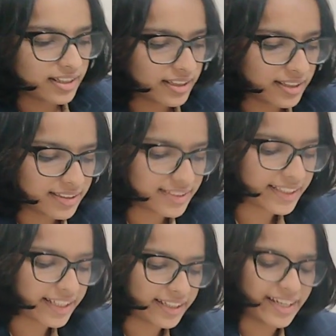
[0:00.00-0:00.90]

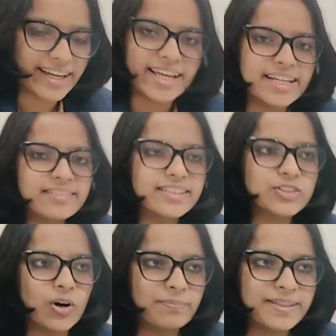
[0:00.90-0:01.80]
See, air is
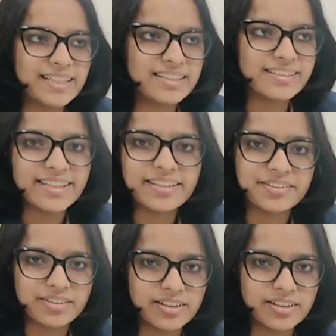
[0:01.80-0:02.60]
optically